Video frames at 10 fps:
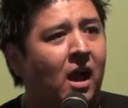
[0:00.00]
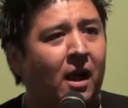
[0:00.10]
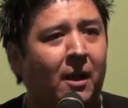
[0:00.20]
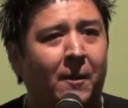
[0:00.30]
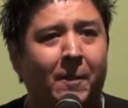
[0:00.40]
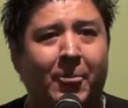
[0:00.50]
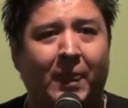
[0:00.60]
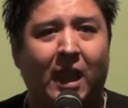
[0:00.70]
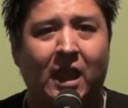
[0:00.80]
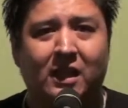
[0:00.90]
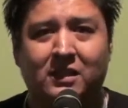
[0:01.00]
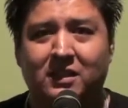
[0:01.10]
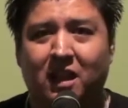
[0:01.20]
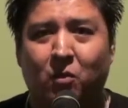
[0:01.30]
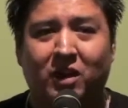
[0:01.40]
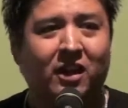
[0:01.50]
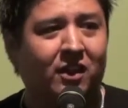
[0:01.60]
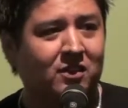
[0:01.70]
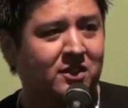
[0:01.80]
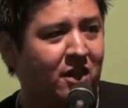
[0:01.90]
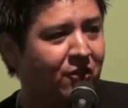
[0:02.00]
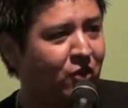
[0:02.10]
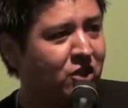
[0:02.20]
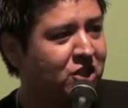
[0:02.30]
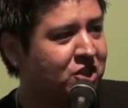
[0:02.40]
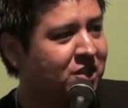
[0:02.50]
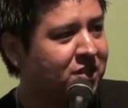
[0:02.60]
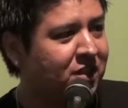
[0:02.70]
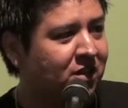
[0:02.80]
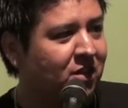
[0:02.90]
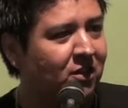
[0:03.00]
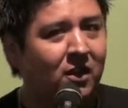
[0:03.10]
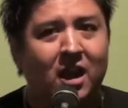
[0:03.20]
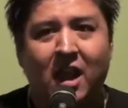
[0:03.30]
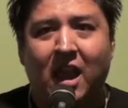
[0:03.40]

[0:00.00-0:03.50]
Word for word: um, and uh, working at the Center for Indigenous Theatre,